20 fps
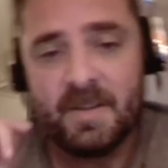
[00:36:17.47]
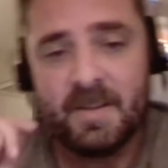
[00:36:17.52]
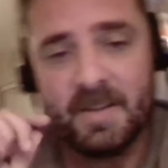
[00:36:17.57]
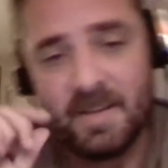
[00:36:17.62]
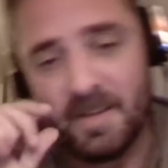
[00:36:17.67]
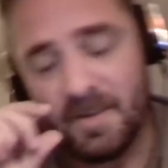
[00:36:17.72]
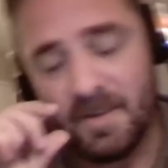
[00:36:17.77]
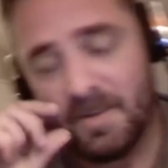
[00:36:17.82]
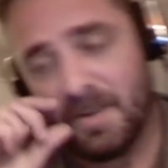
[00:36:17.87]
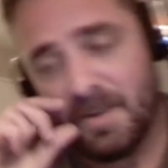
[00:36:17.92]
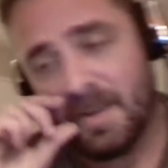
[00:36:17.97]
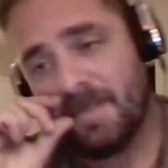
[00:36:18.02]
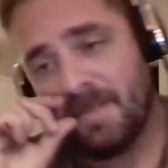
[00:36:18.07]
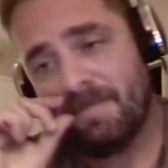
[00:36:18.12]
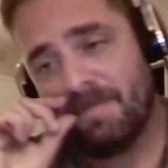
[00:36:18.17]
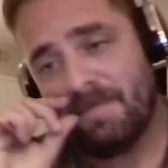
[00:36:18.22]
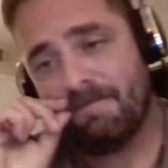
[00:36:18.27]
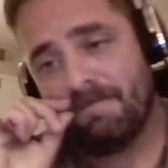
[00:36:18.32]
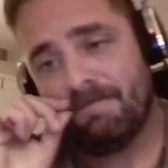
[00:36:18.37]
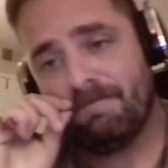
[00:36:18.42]
The dude can.
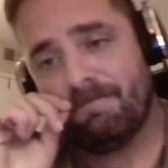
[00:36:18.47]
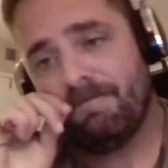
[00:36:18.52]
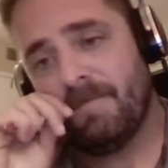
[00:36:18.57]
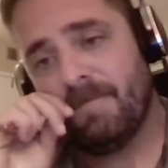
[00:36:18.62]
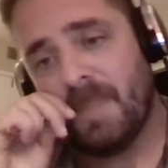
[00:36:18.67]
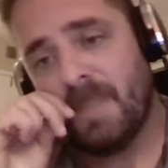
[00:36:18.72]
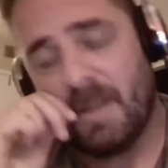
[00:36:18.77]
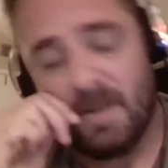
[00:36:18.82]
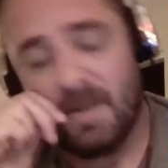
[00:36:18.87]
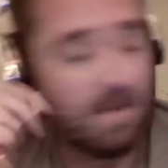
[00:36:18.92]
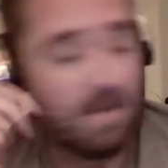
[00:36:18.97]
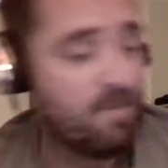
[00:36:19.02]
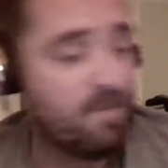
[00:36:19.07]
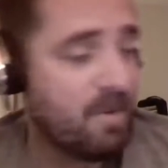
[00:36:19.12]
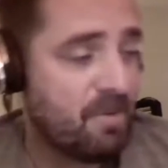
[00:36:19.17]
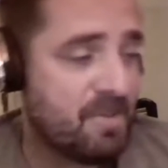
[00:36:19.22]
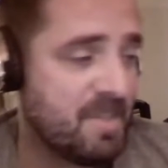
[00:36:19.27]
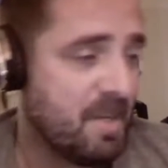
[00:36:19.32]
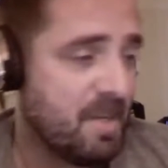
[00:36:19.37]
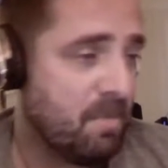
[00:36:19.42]
I've
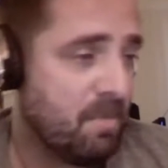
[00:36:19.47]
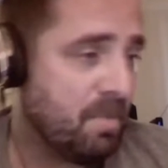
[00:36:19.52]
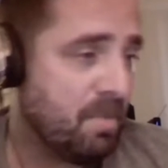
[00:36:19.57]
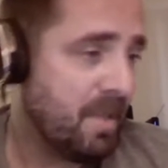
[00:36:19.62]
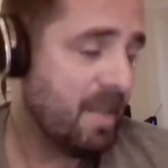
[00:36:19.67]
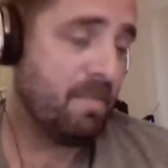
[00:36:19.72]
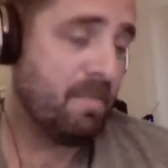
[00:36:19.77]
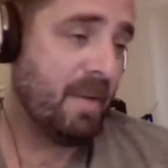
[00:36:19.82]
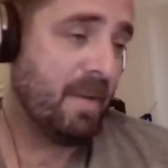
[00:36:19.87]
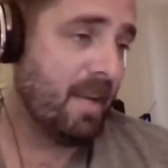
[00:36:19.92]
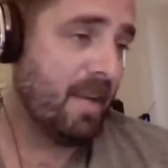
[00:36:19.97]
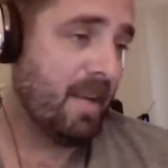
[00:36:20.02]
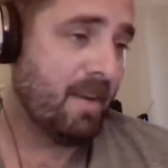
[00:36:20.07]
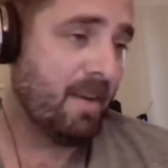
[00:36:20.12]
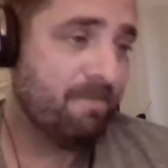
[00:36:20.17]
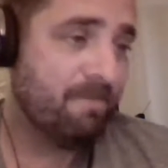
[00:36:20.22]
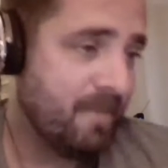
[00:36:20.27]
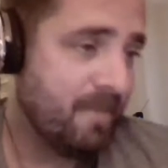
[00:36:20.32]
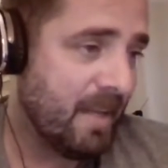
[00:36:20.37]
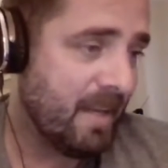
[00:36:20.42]
never seen him play the piano.
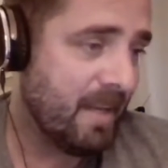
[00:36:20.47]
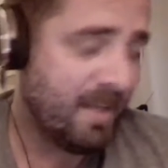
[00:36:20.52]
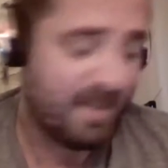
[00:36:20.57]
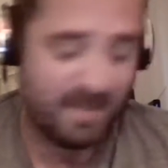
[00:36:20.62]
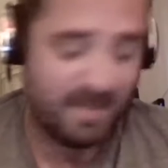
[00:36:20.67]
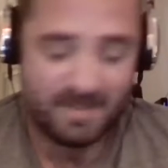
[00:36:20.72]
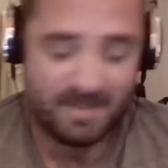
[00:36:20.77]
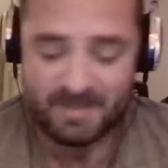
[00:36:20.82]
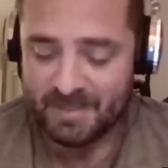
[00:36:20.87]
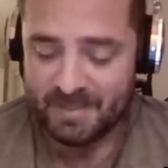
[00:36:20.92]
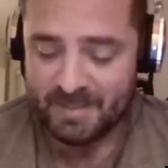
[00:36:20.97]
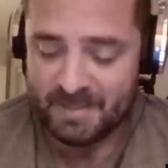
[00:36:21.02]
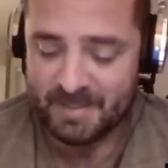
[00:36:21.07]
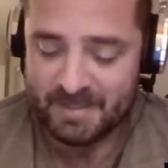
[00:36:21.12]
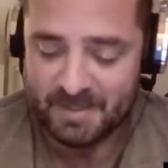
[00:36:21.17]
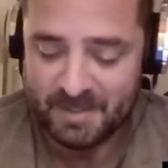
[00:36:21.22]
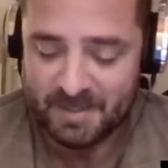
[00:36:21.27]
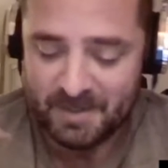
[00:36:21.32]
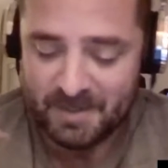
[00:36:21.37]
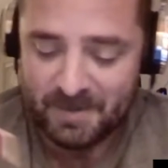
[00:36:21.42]
That's
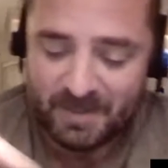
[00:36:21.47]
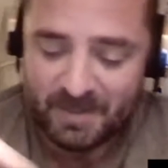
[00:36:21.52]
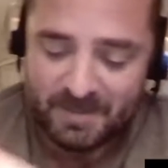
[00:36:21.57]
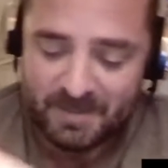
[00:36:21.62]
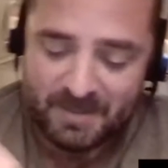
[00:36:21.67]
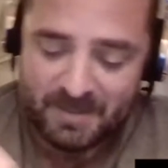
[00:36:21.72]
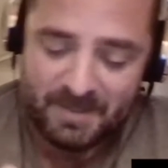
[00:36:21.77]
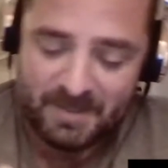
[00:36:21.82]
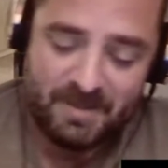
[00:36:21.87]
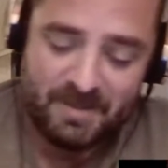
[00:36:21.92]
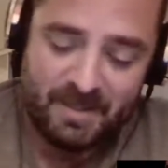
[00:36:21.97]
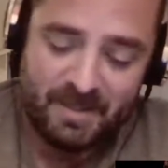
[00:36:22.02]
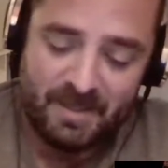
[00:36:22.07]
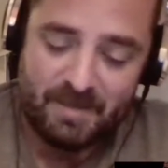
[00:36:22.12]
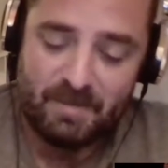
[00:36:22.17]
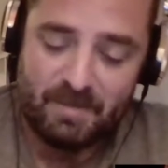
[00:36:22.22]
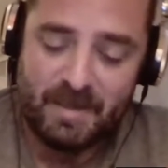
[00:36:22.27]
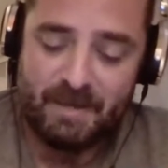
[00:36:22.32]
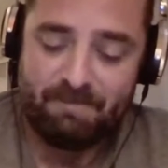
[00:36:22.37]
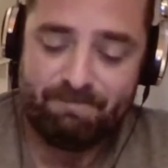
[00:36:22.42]
a new thing
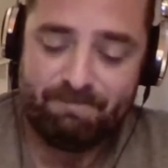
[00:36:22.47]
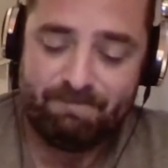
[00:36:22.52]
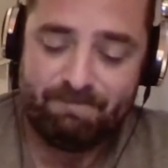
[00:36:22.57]
to me.